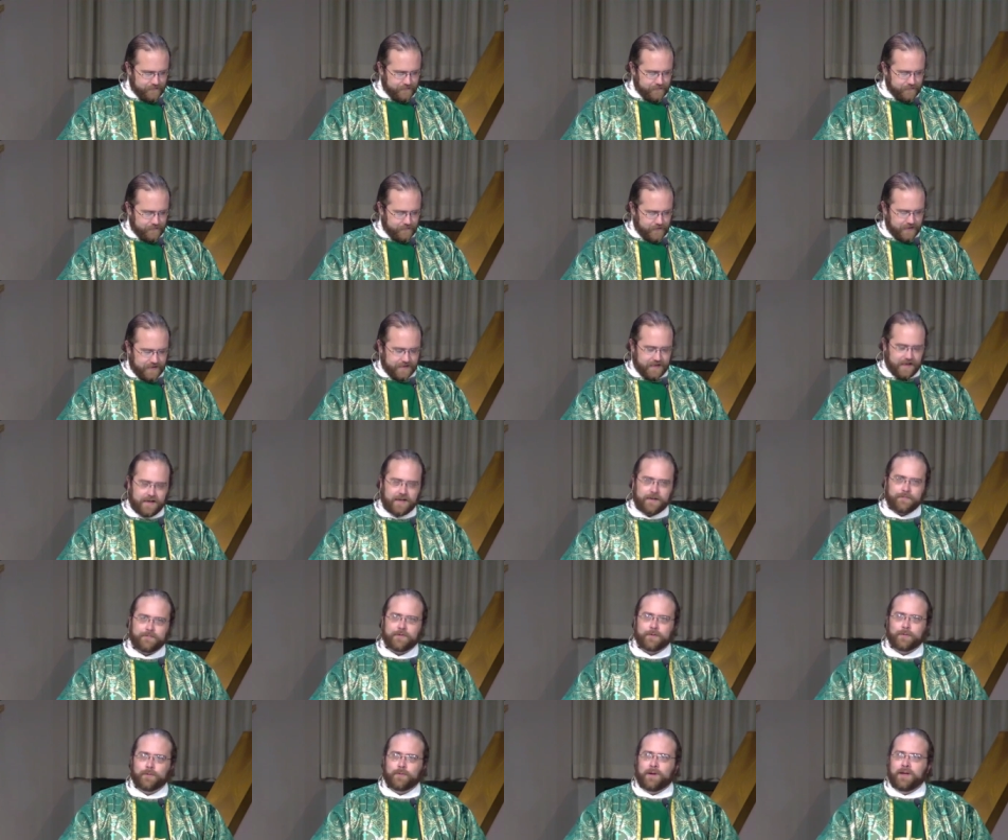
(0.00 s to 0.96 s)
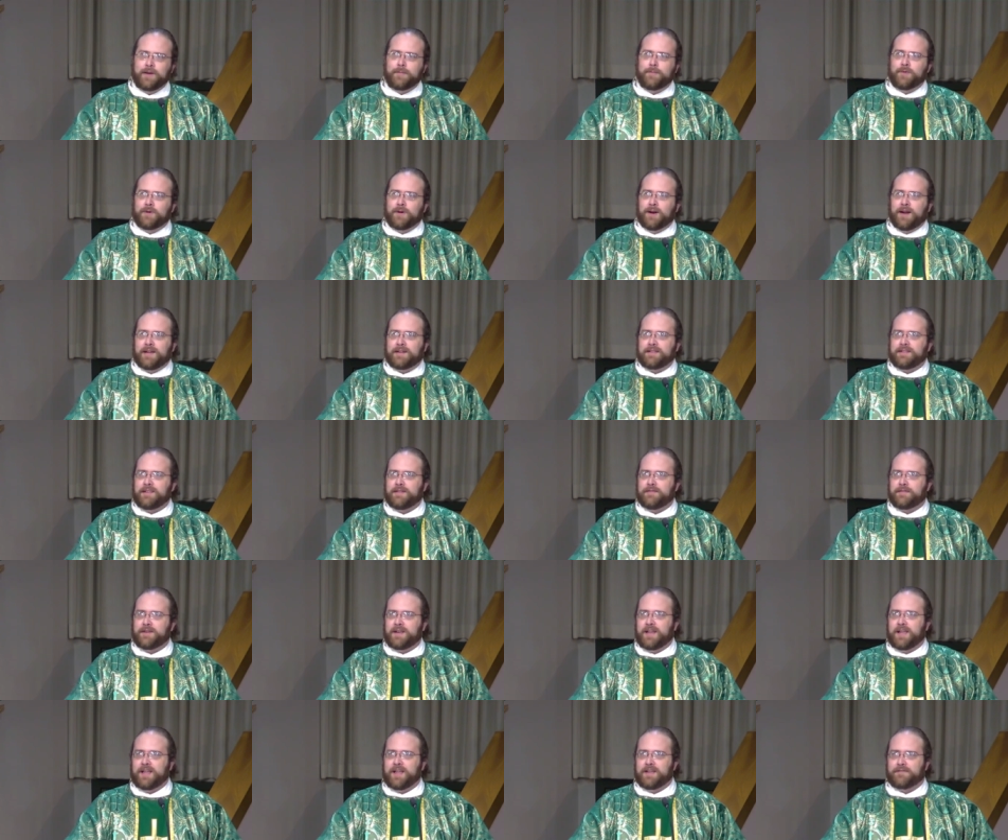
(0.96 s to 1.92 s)
If I sign up for one more
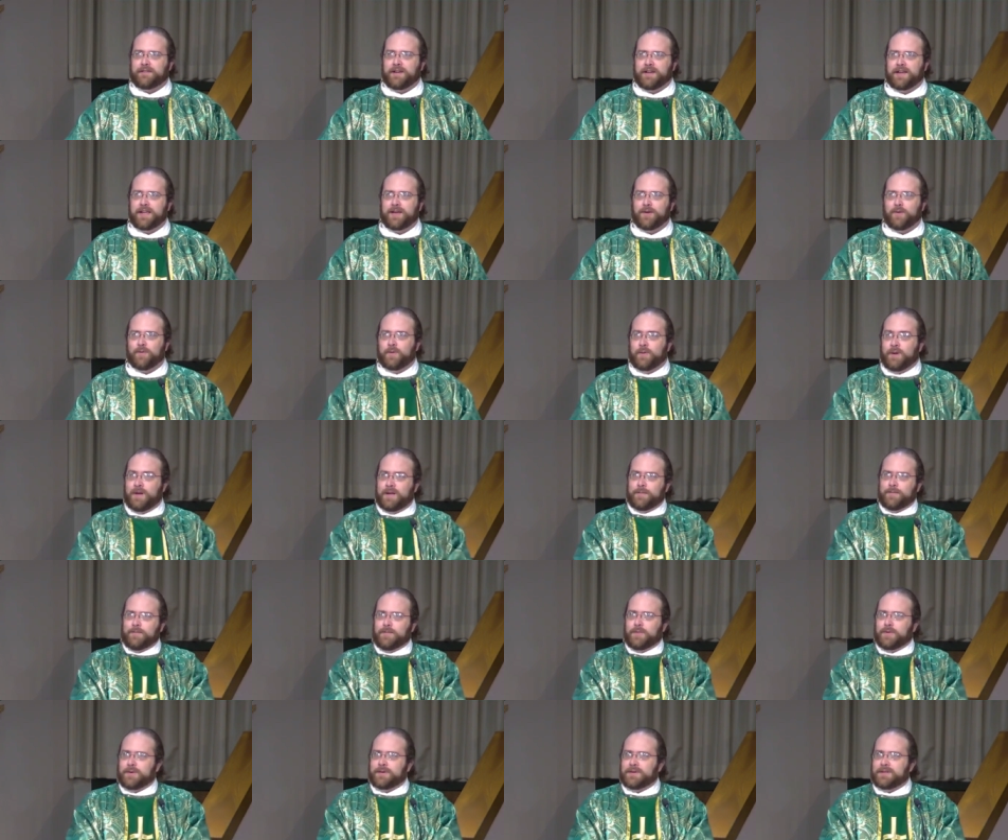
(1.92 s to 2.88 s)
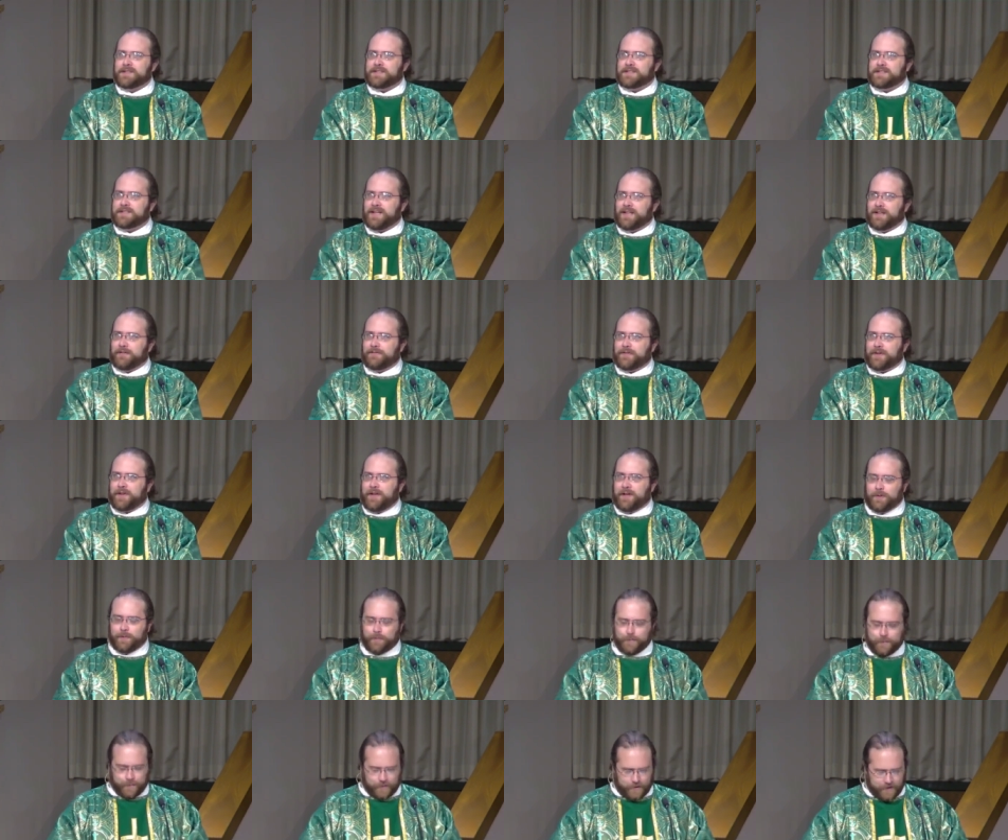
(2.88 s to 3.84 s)
activity, if I get one more
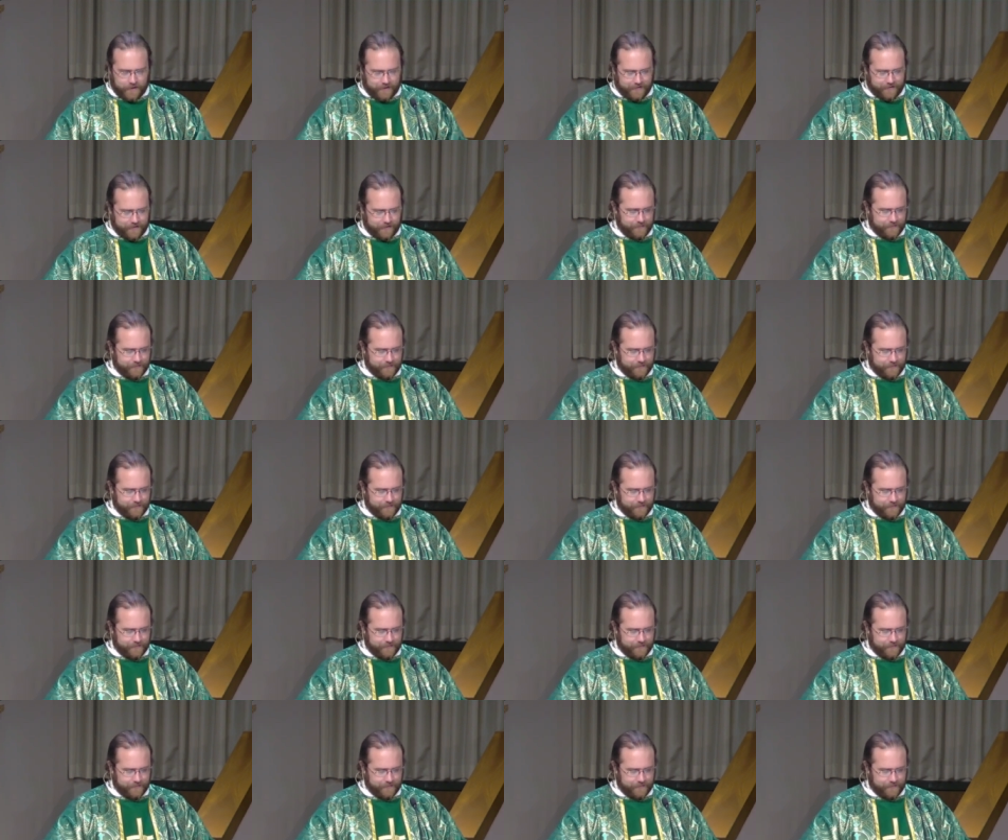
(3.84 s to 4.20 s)
self-help book,